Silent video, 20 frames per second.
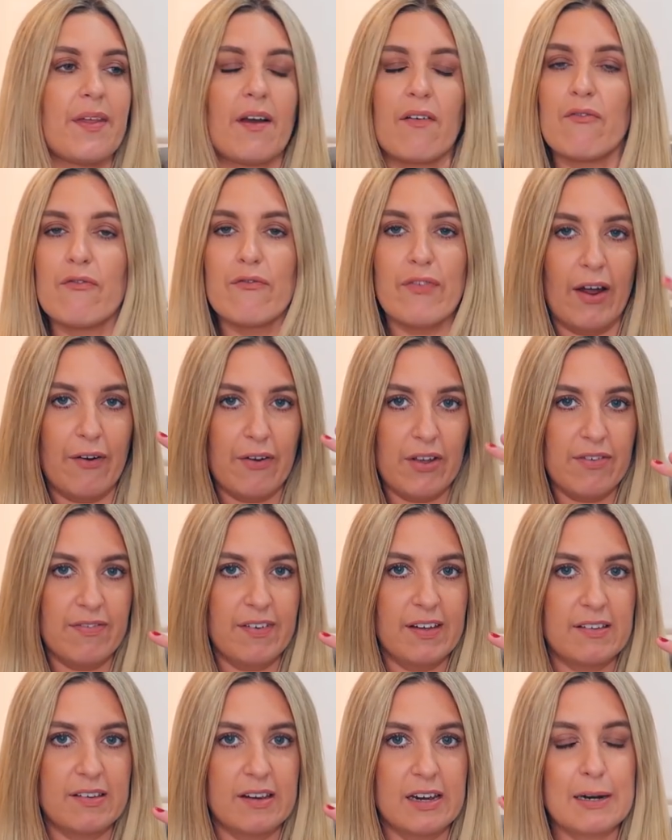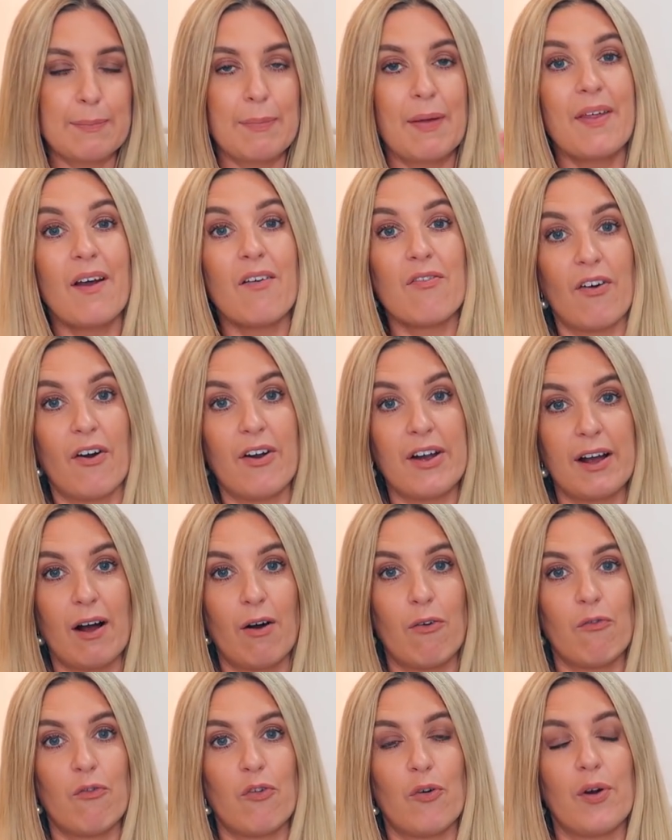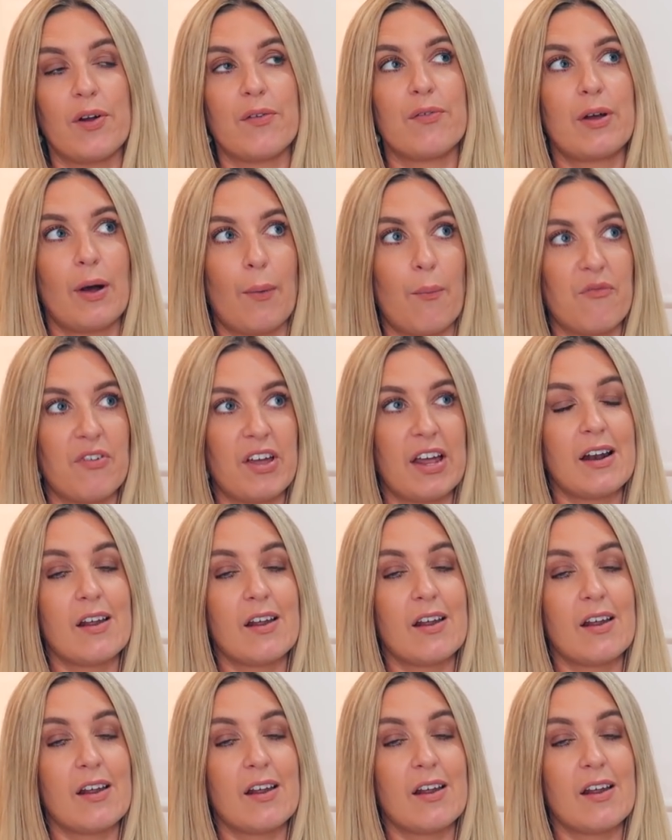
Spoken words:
They're very fitted, but they're very comfy.